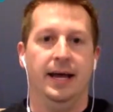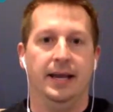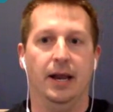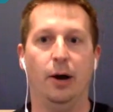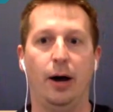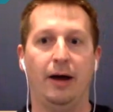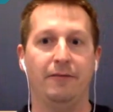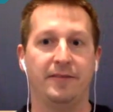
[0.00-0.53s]

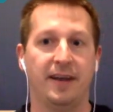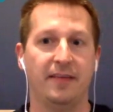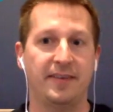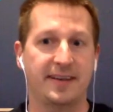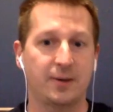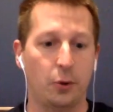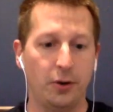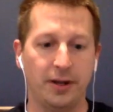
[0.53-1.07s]
No, I've I've
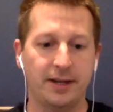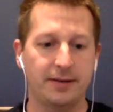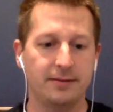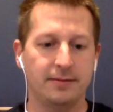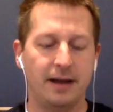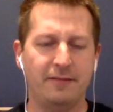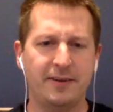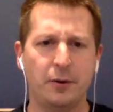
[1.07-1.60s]
sort of
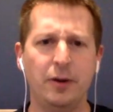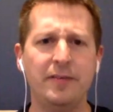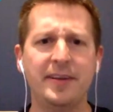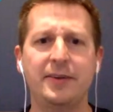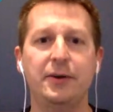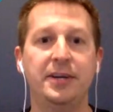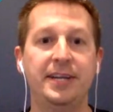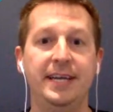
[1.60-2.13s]
I've sort of
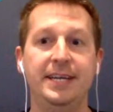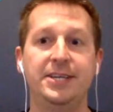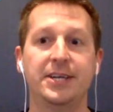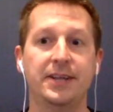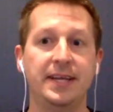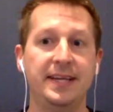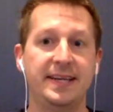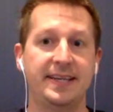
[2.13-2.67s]

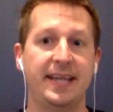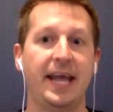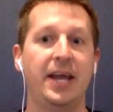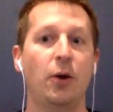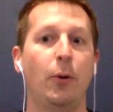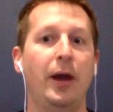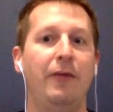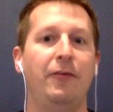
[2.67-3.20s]
strategically stayed
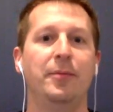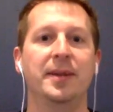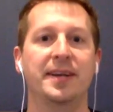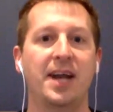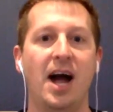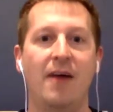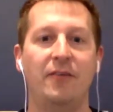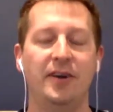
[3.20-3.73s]
away from this
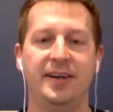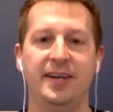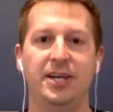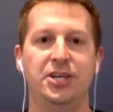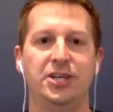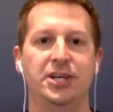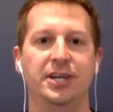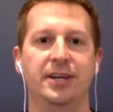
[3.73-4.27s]

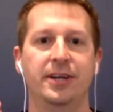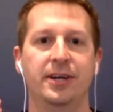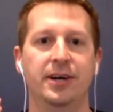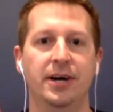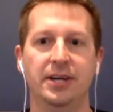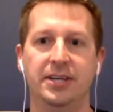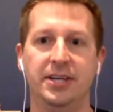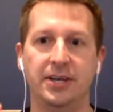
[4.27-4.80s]
conversation
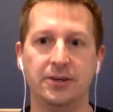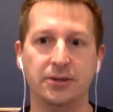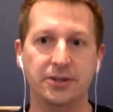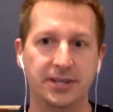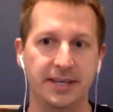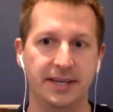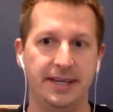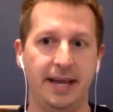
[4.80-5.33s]
until
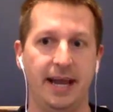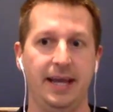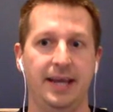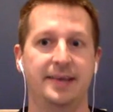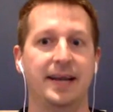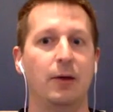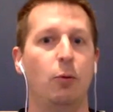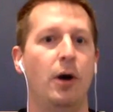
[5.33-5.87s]
today
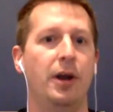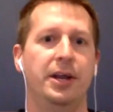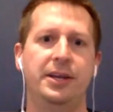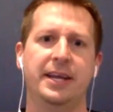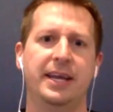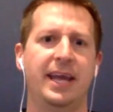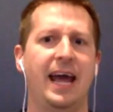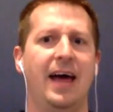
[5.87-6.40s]
because I wanted
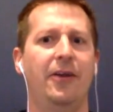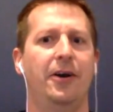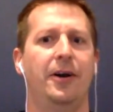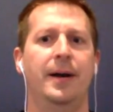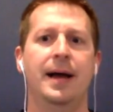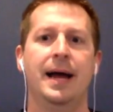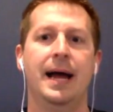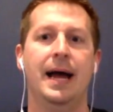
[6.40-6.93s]
to gather
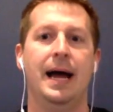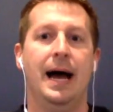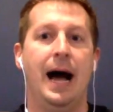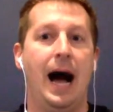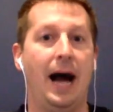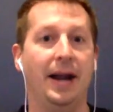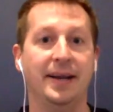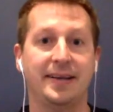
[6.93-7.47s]

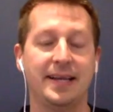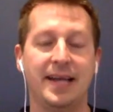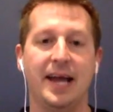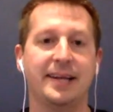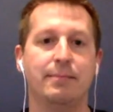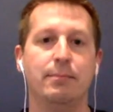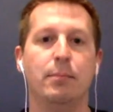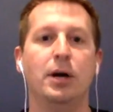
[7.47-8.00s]
honestly
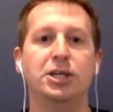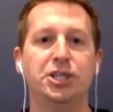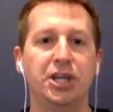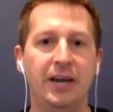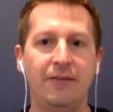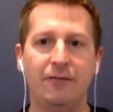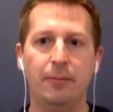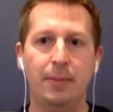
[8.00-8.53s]
as much
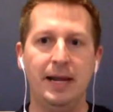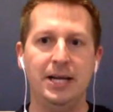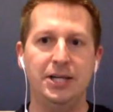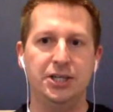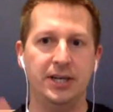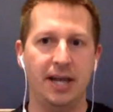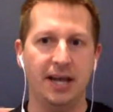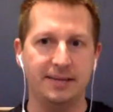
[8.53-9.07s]

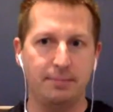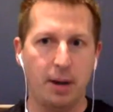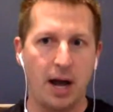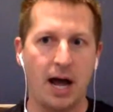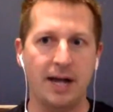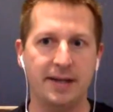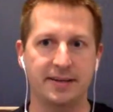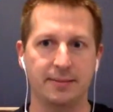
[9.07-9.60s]
information as
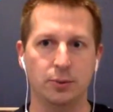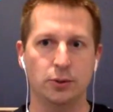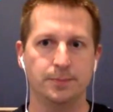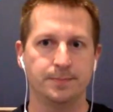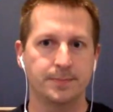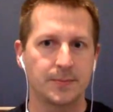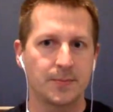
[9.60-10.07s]
possible